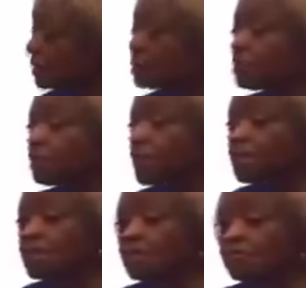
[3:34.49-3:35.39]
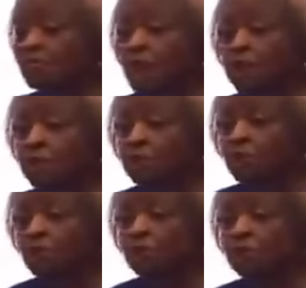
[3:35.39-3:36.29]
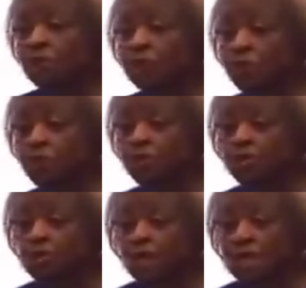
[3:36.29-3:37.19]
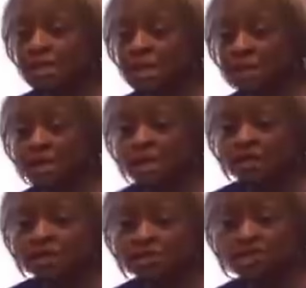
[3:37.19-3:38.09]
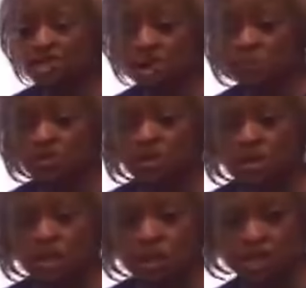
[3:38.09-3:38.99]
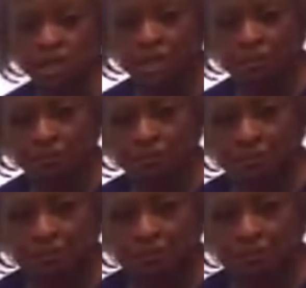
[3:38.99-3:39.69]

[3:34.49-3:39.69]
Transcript: It's the presence of black people who refuse to accept their subjugation,